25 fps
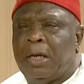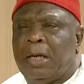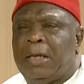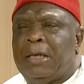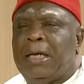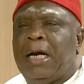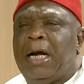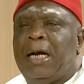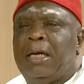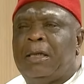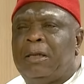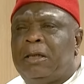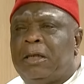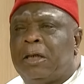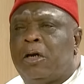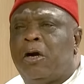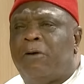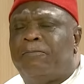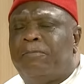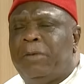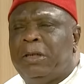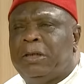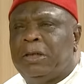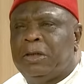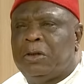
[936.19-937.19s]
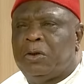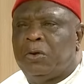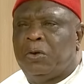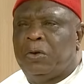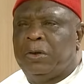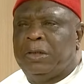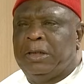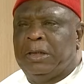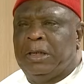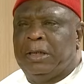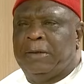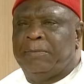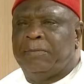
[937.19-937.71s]
Now the government is
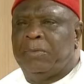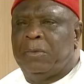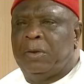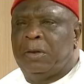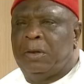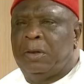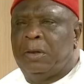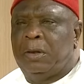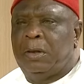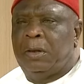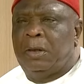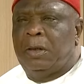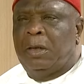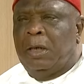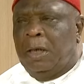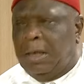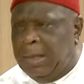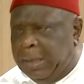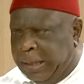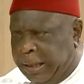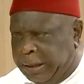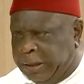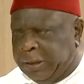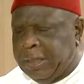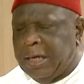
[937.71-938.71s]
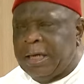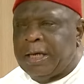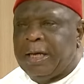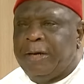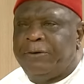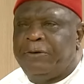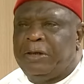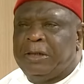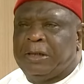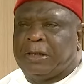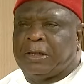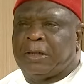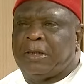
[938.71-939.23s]
holding him. Let's take a
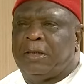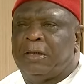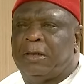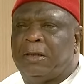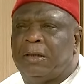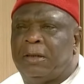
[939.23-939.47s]
risk.